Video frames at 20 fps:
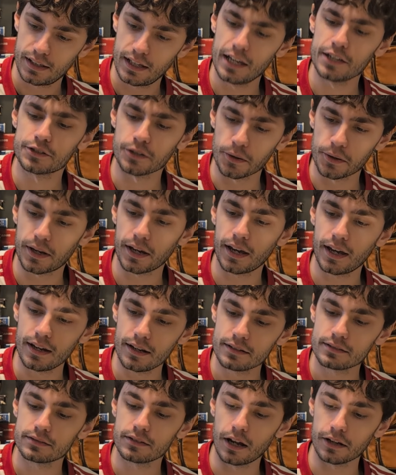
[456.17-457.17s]
is
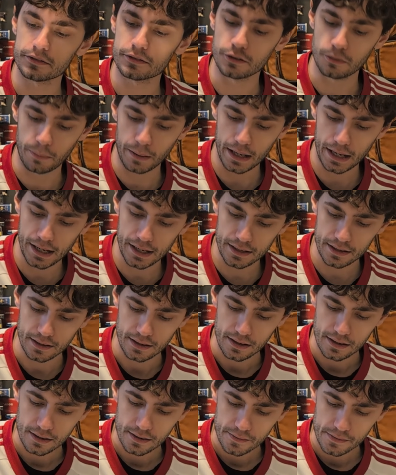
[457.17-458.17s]
okay, not too bad.
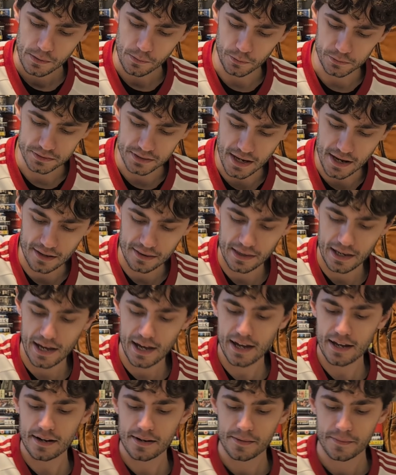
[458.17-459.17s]
We'll take
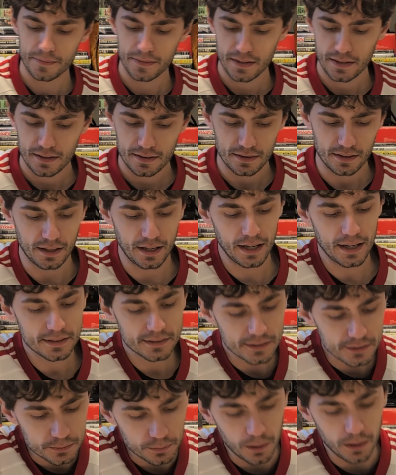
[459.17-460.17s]
that. The
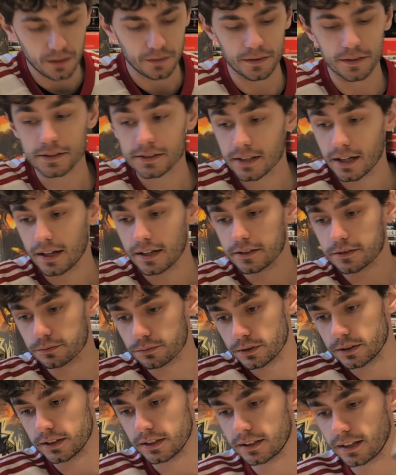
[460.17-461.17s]
case as well in this guy is
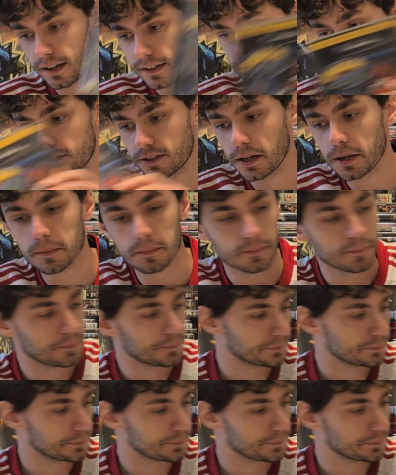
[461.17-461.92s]
really nice shape.